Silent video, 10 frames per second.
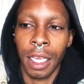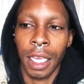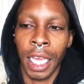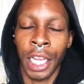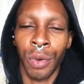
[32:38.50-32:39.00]

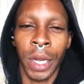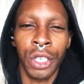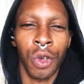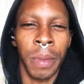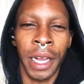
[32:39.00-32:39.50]

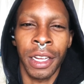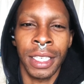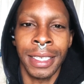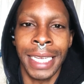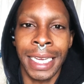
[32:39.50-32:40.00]
interracial marriage
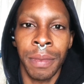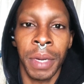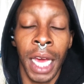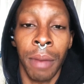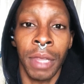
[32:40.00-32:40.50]
didn't
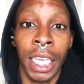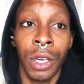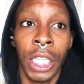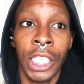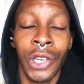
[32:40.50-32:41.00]
become
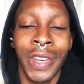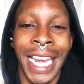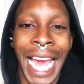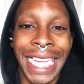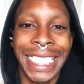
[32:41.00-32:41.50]
legal until
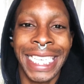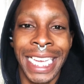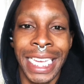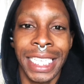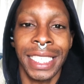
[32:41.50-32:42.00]

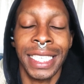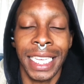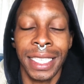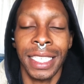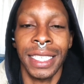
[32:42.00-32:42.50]

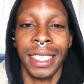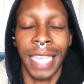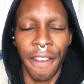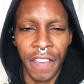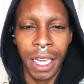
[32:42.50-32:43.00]

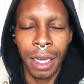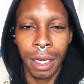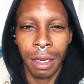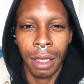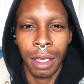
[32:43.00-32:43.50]
1967
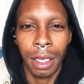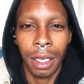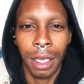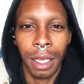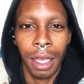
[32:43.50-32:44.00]

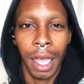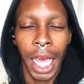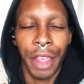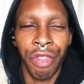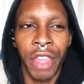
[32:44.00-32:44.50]

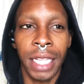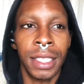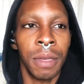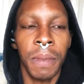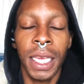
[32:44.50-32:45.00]
that
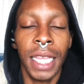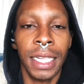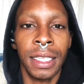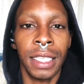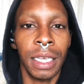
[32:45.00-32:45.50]
to me
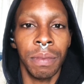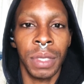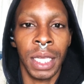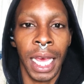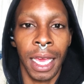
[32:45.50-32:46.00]
that
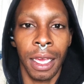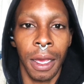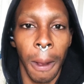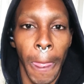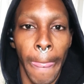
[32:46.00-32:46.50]
seems like
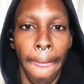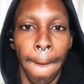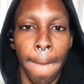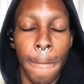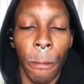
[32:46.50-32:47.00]

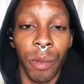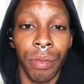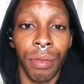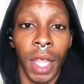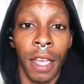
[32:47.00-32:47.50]

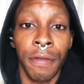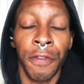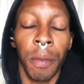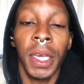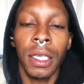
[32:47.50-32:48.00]

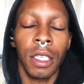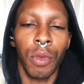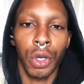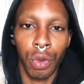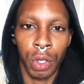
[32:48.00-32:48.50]
for me
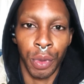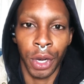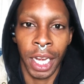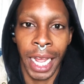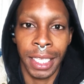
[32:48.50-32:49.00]
someone who was born
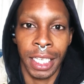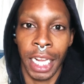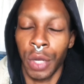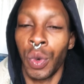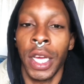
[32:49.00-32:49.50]
in
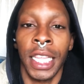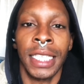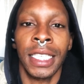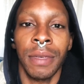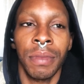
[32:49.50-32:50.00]
1991 that
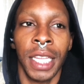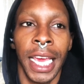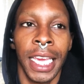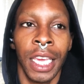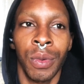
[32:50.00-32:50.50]
seems
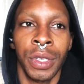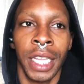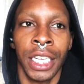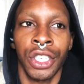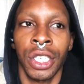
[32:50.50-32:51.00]
like it was
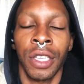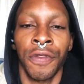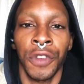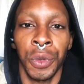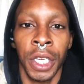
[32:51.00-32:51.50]
like just a
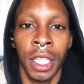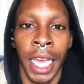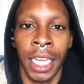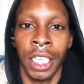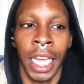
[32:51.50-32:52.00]
few
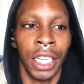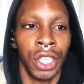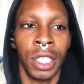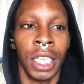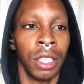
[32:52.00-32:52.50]
like like
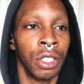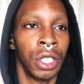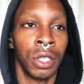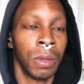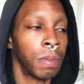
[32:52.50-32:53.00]
just a
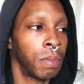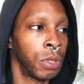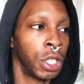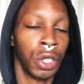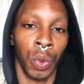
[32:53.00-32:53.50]
just
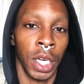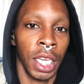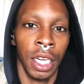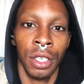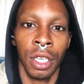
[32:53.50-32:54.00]
just 20
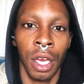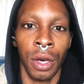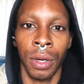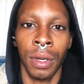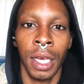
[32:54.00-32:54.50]
years
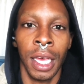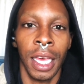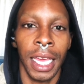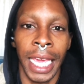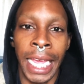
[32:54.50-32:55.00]
ago
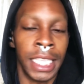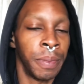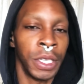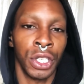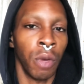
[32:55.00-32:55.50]
it's
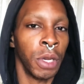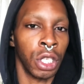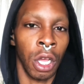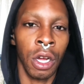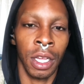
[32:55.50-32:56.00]
been so much
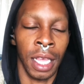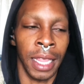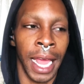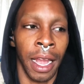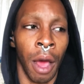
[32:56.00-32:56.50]
longer than
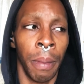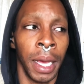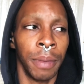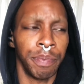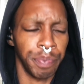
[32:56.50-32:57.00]
that now
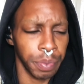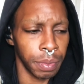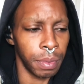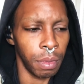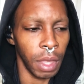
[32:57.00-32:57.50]
but
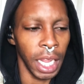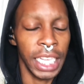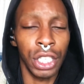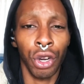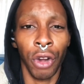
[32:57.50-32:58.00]

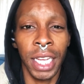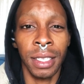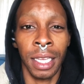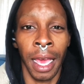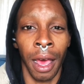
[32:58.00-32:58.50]
it's
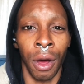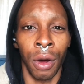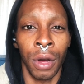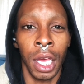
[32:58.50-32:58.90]
crazy how